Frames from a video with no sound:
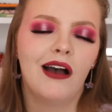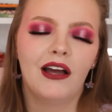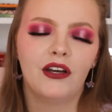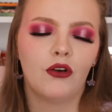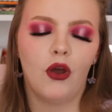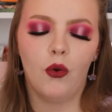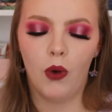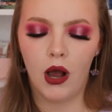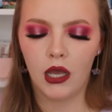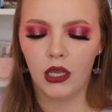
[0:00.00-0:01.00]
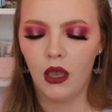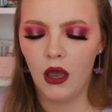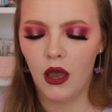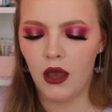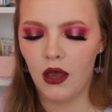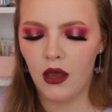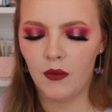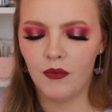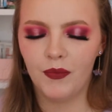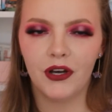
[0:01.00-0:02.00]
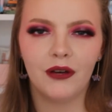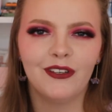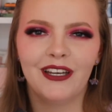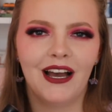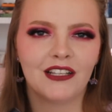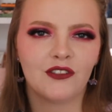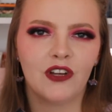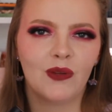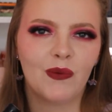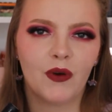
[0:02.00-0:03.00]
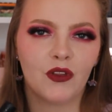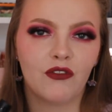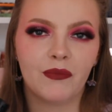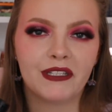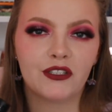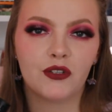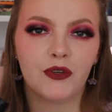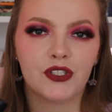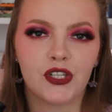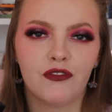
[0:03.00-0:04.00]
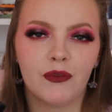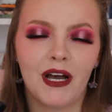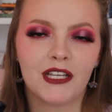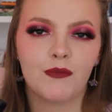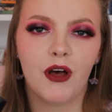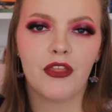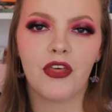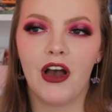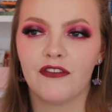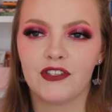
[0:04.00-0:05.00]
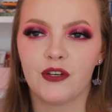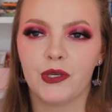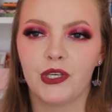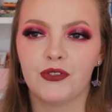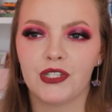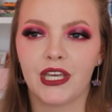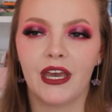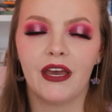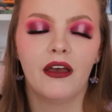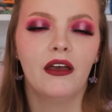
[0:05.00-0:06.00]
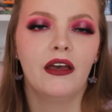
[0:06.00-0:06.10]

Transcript: I don't know why, but it hasn't really been bothering me too much over the past month. I've still been using it.